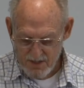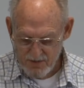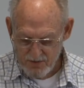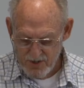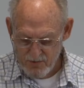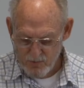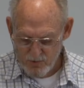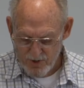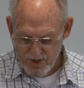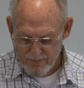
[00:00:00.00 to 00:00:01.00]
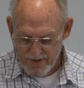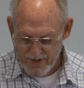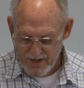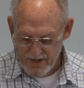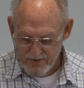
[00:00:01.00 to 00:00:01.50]
do not worry about
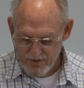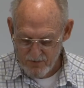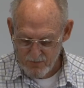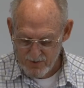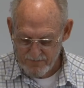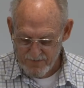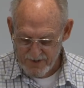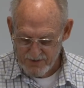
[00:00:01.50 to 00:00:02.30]
how you will defend